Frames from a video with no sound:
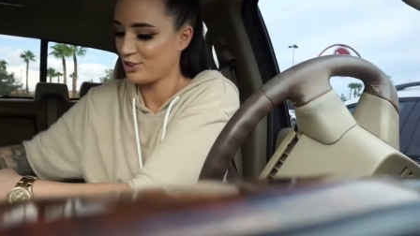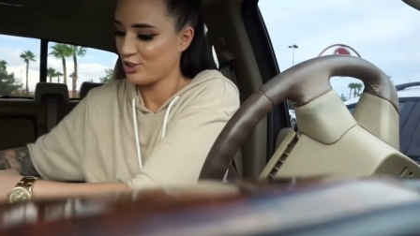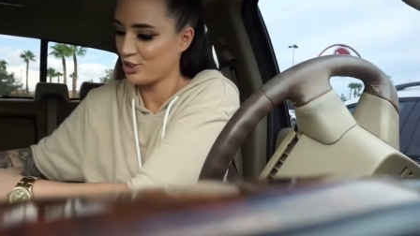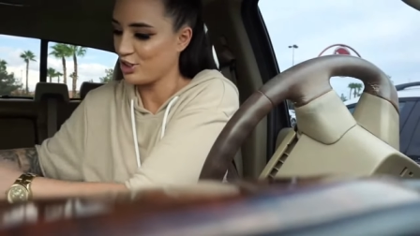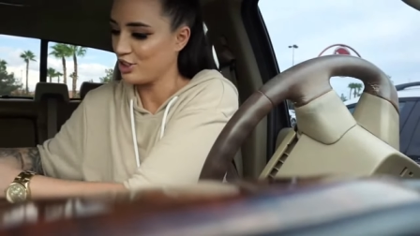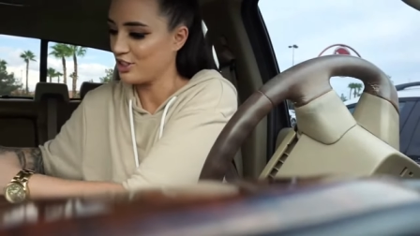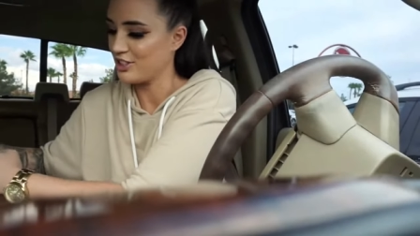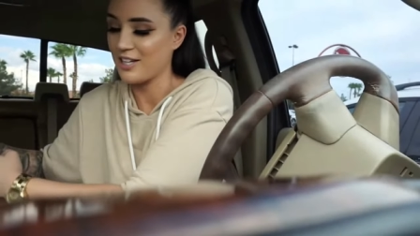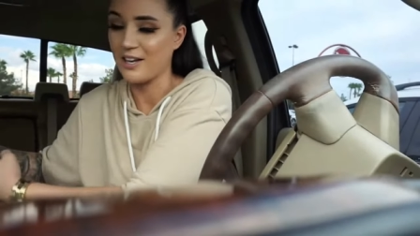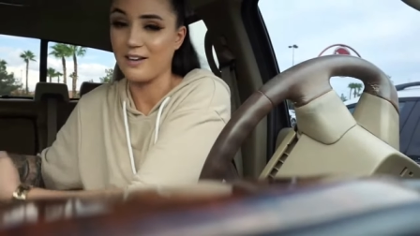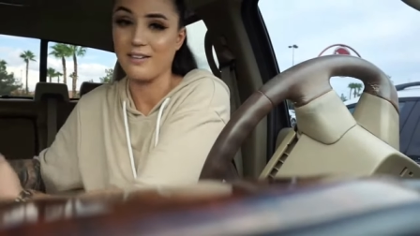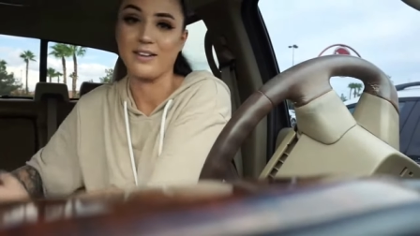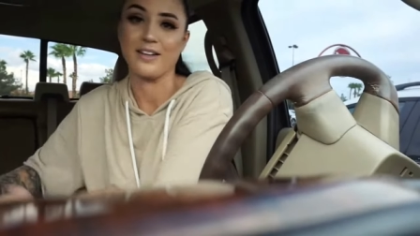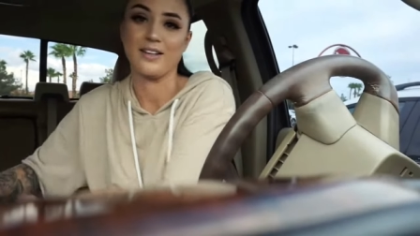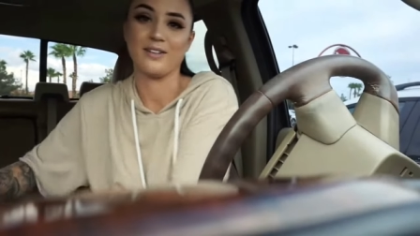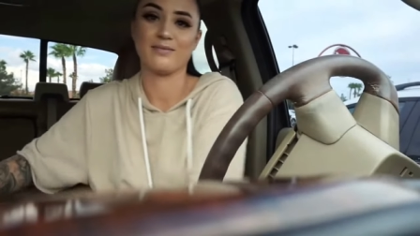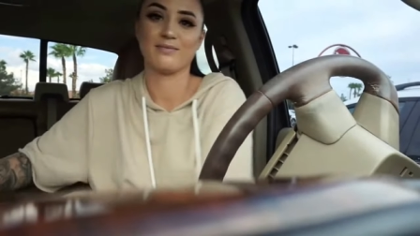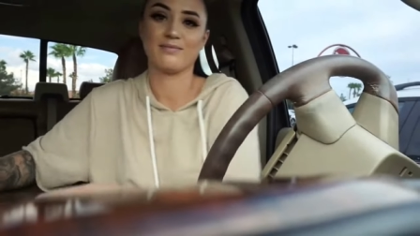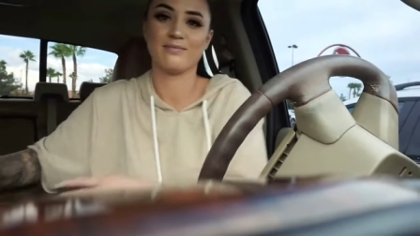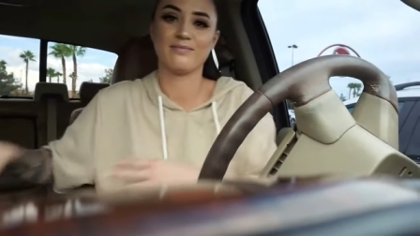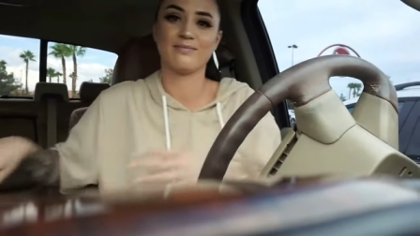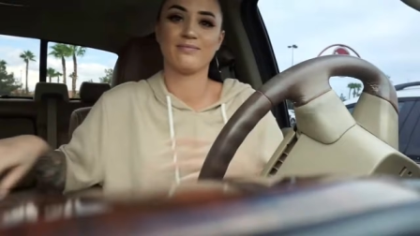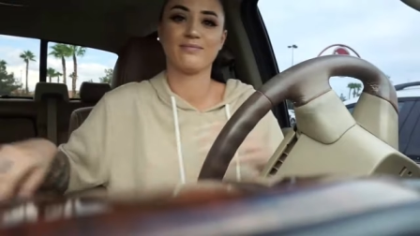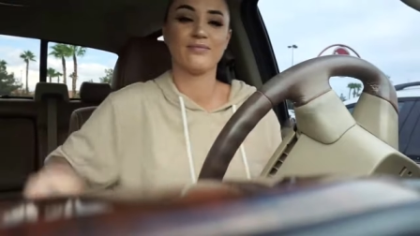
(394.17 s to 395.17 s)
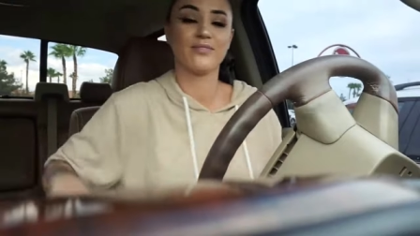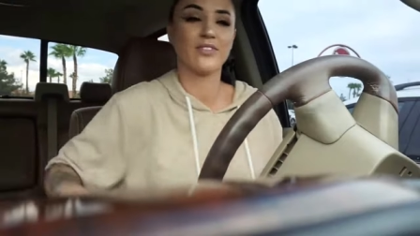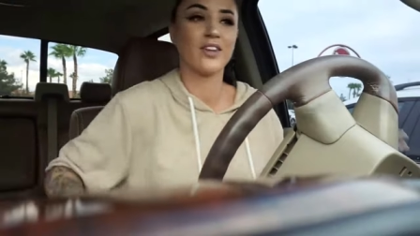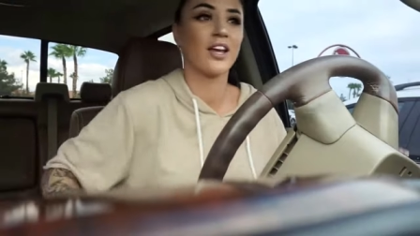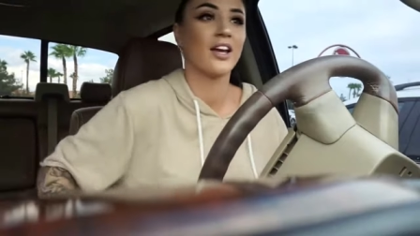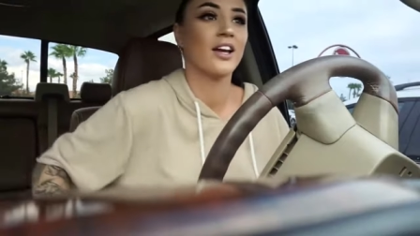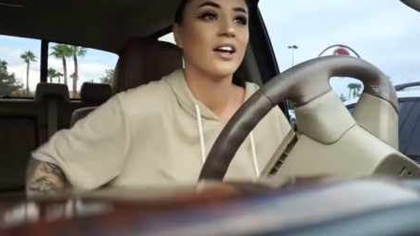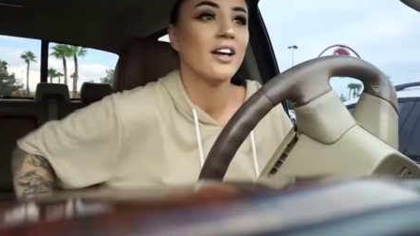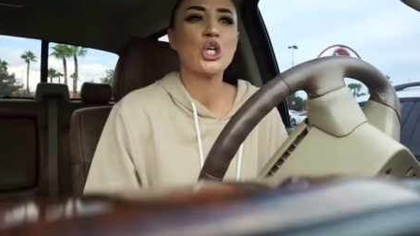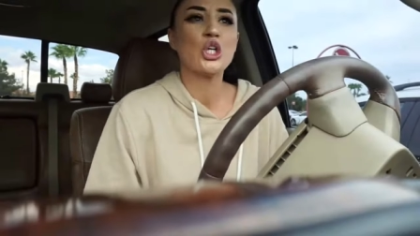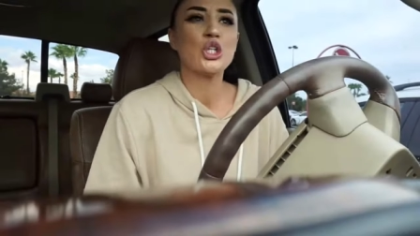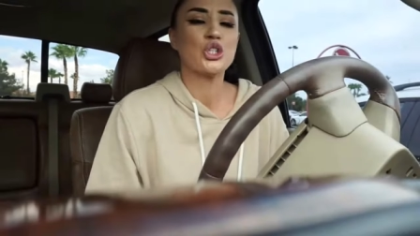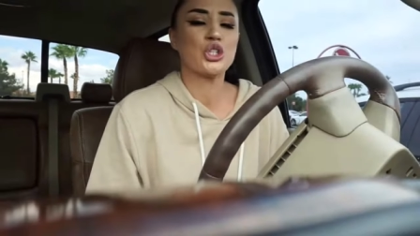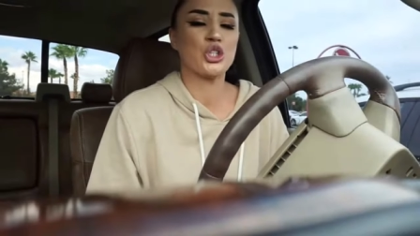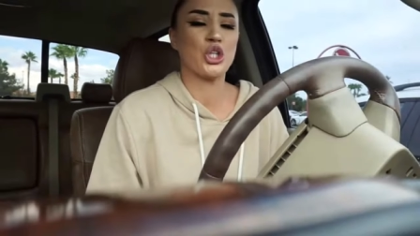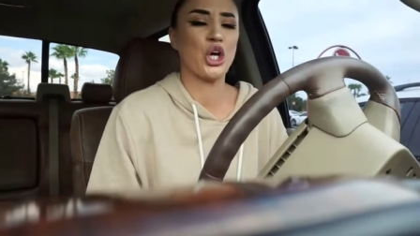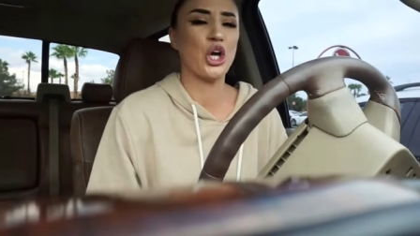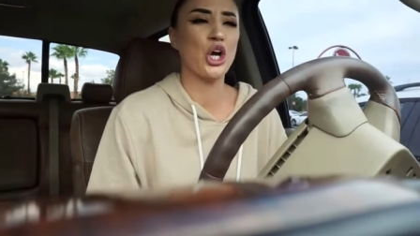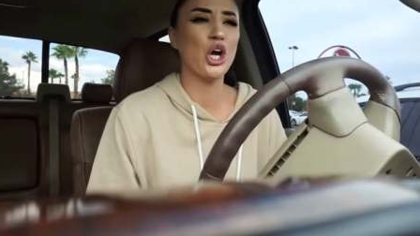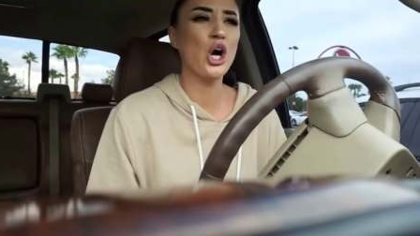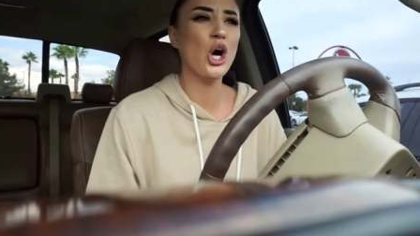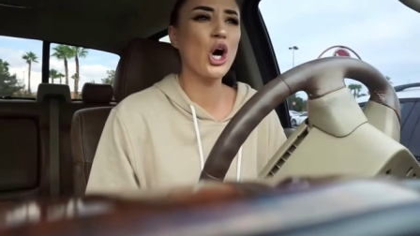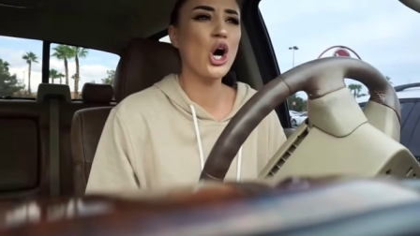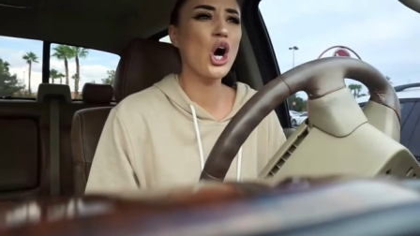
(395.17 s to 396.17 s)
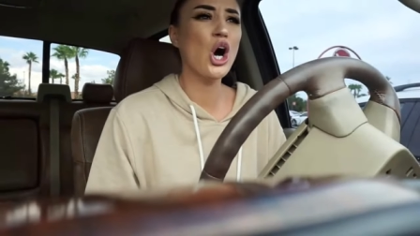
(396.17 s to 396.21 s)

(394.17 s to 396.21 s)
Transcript: She's yelling. Two!